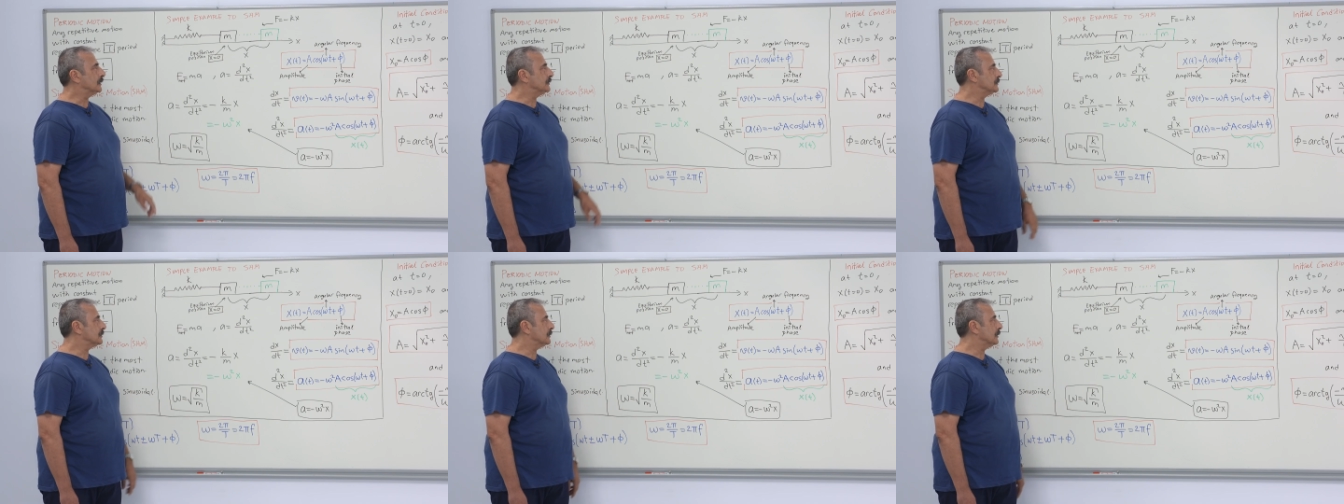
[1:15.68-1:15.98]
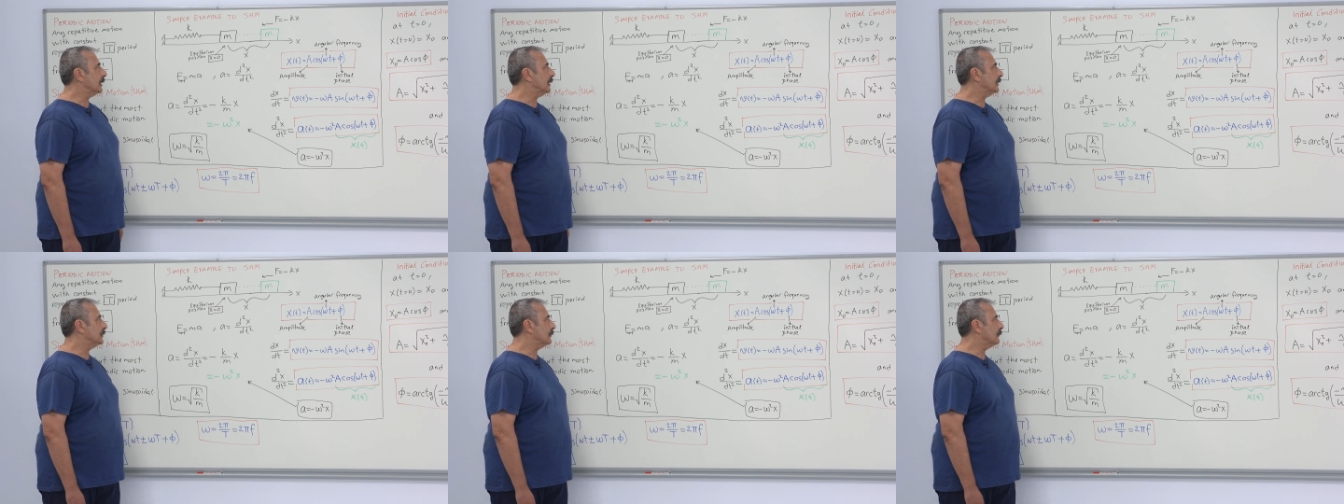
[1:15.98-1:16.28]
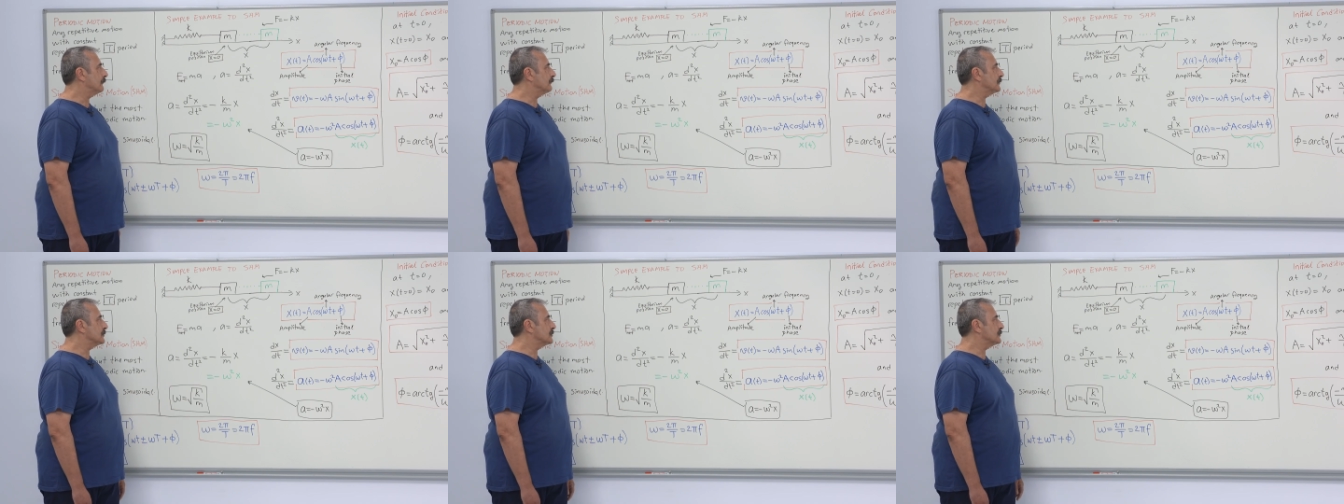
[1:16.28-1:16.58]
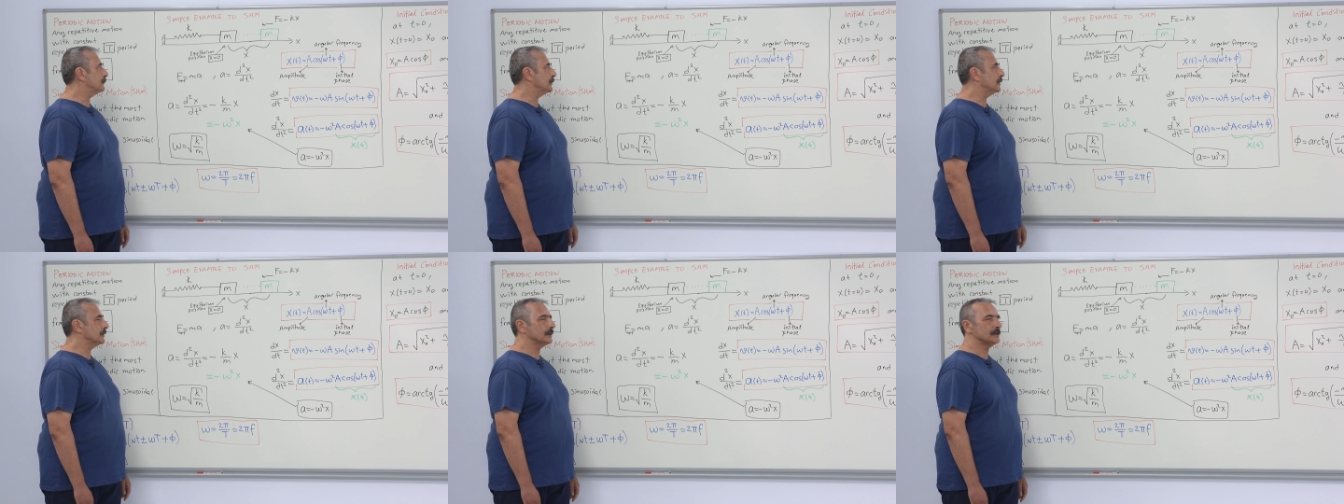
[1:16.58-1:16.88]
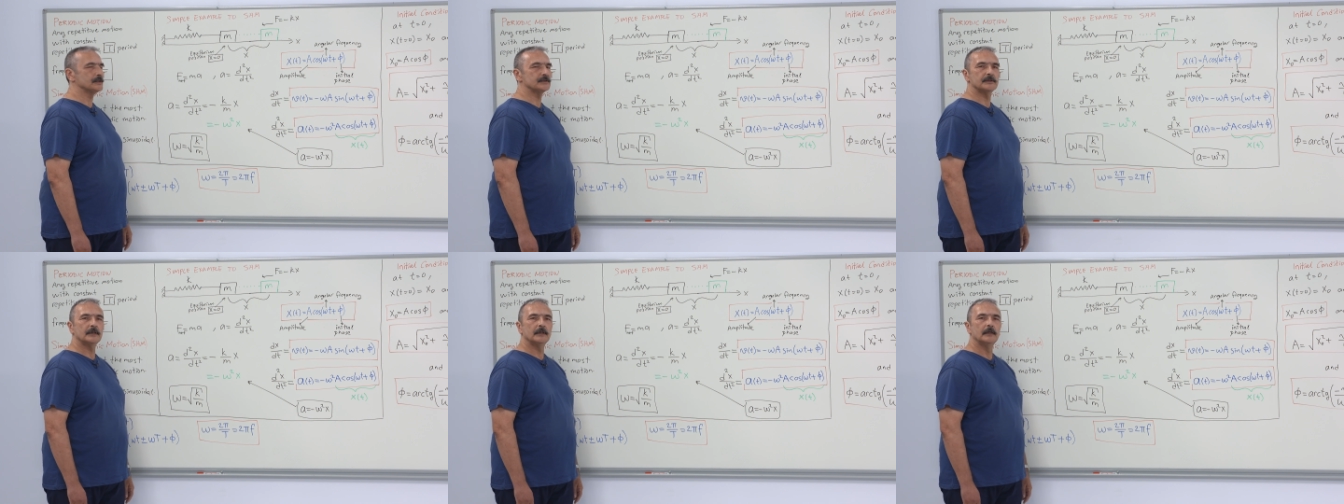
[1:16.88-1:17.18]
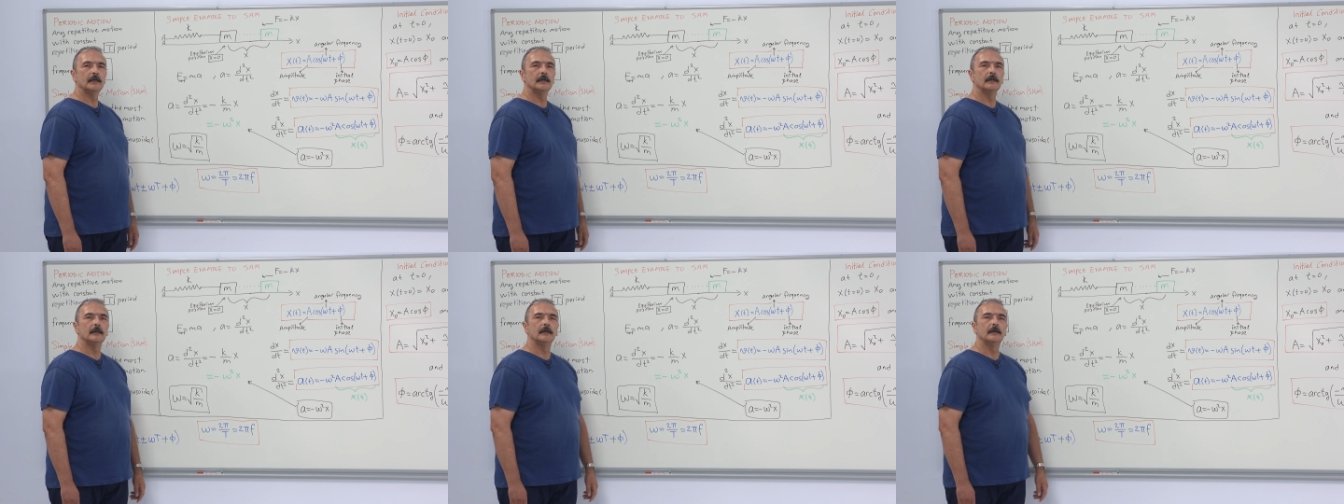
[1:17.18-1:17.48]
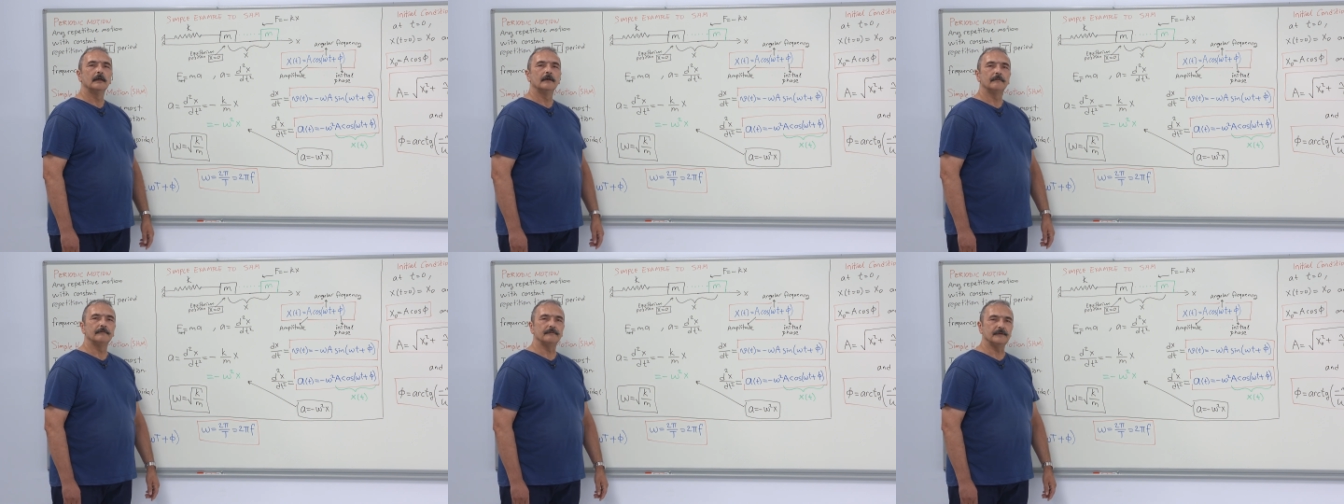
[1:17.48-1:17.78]
other end of the spring is
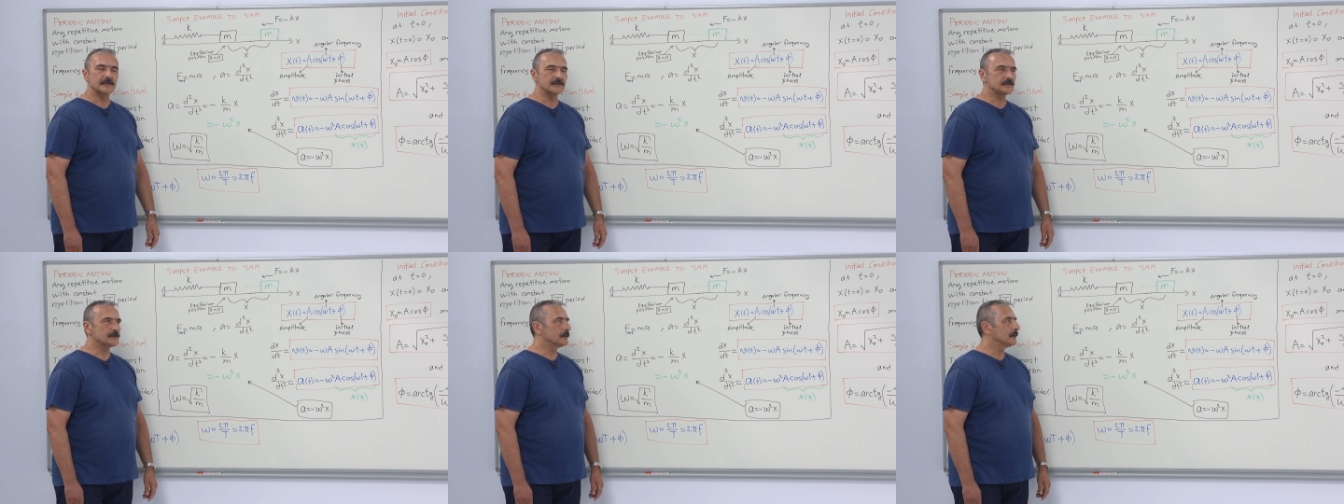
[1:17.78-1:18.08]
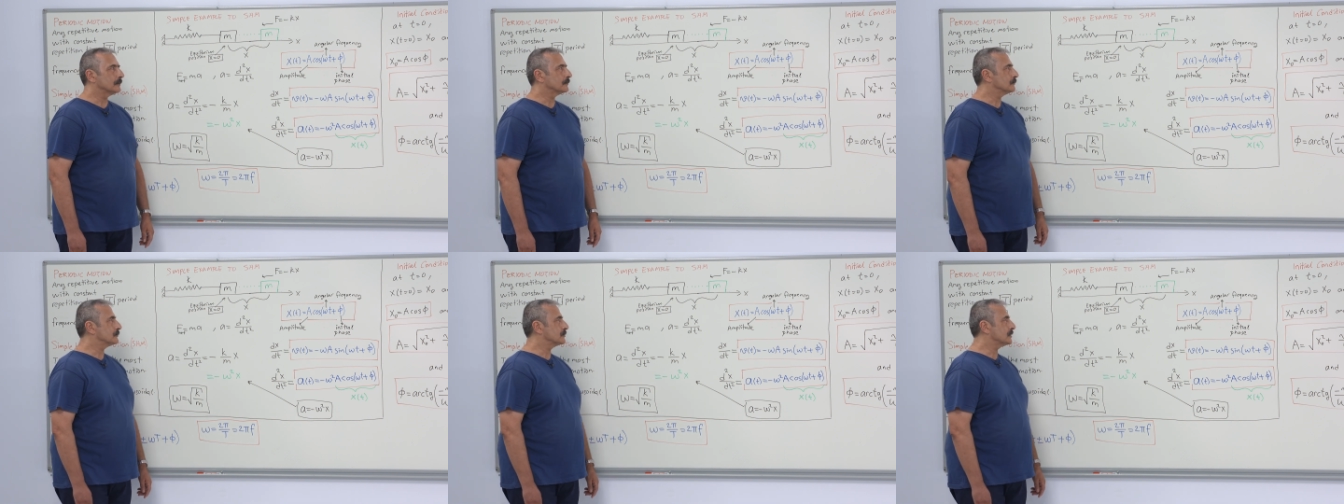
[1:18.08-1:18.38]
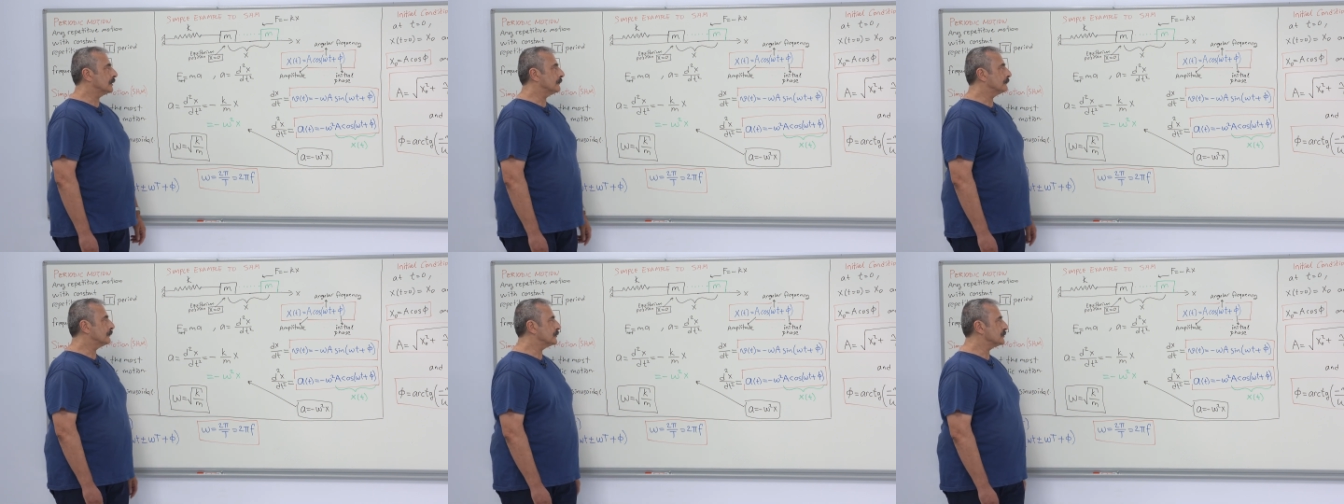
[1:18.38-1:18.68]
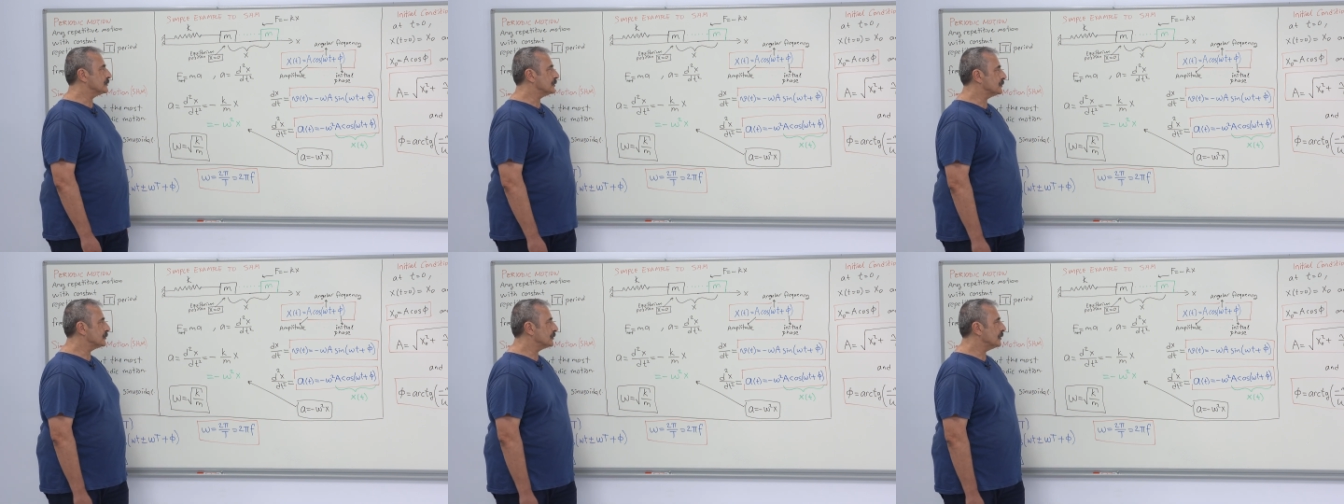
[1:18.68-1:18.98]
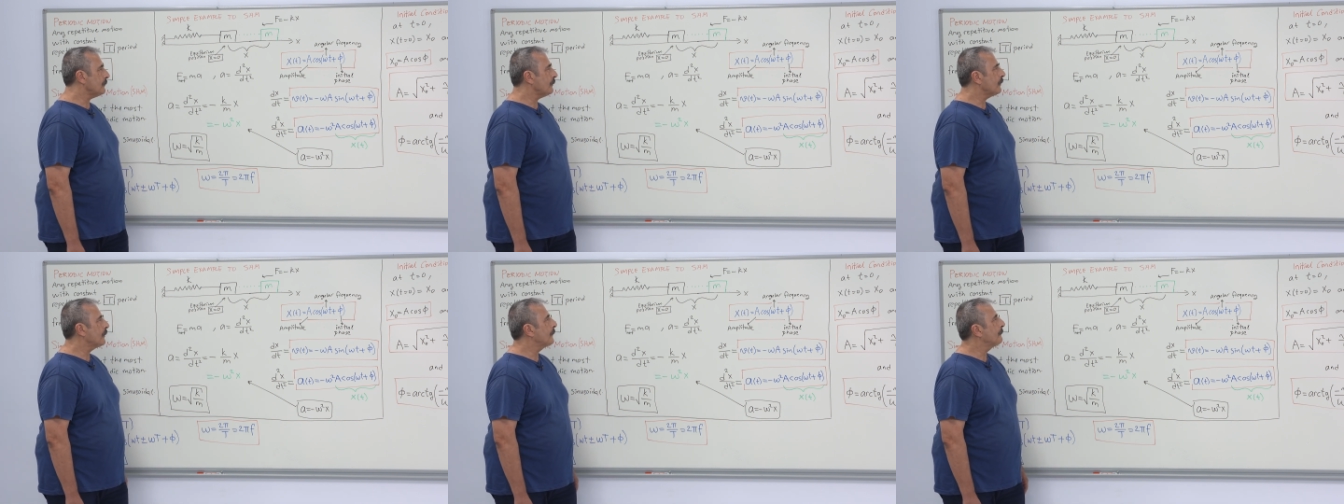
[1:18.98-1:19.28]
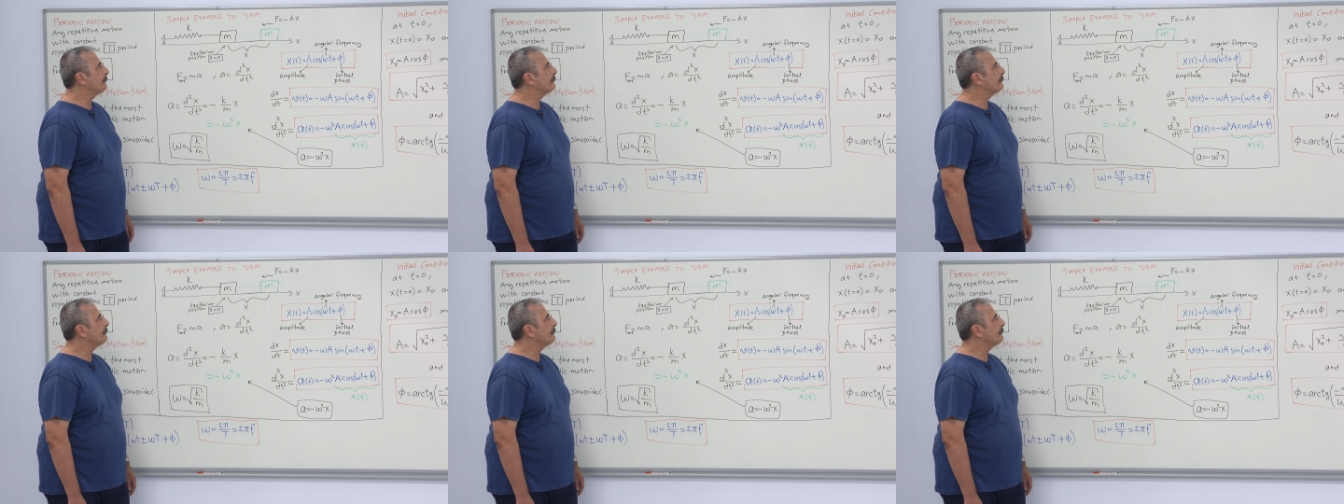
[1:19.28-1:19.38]
fixed to some position.